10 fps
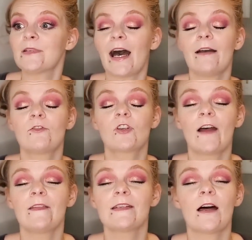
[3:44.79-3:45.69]
I have
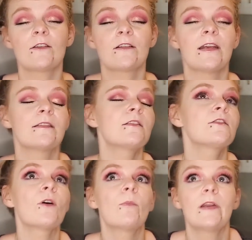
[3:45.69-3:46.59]
tried this underneath
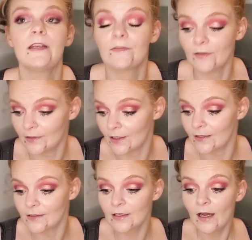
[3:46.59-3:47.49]
so many different
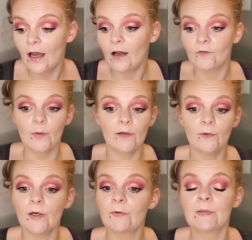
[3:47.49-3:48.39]
things, from
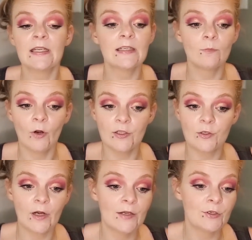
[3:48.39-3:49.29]
everywhere from tinted
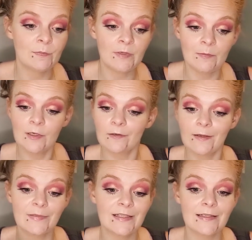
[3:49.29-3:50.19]
moisturizers, BB
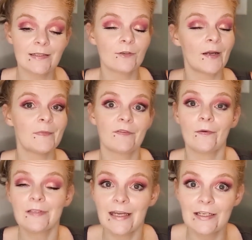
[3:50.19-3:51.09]
creams, CC creams,
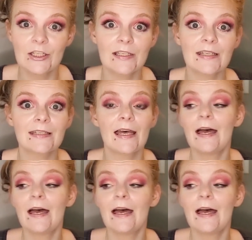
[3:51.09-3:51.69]
foundations.